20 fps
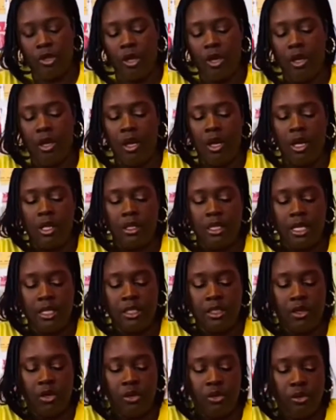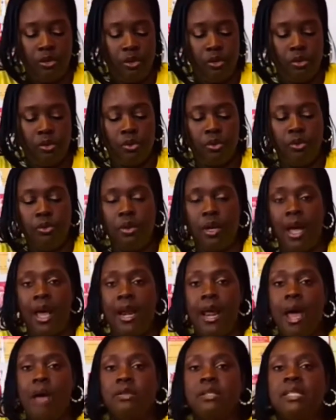And let's go through. And I'll
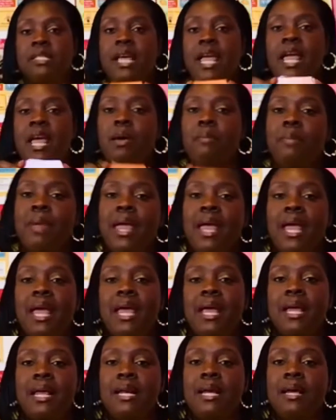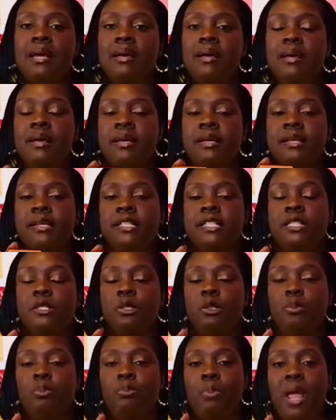say them in
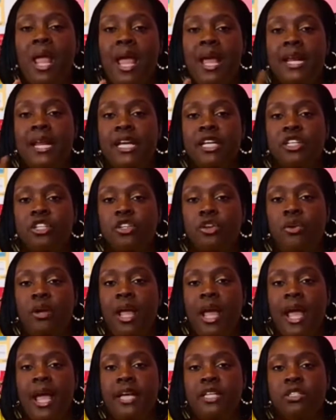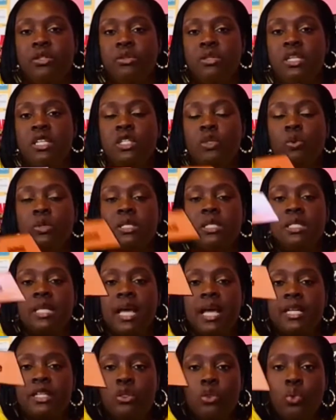Spanish, okay? So this one says
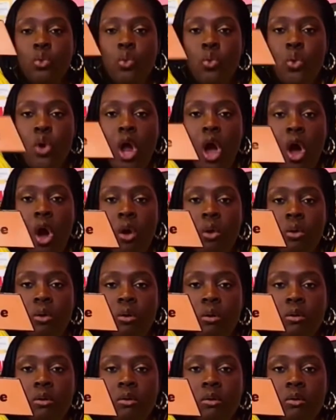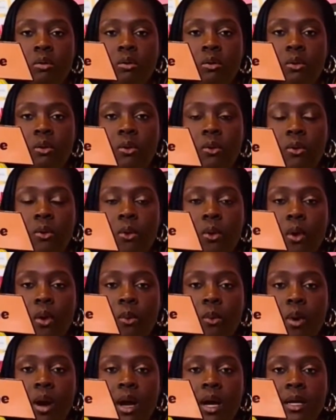uno, or
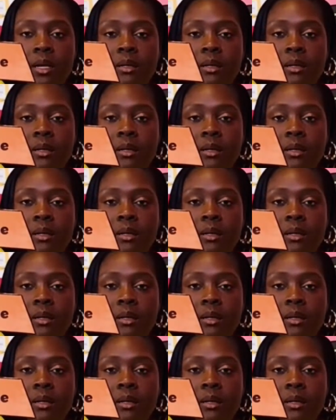1.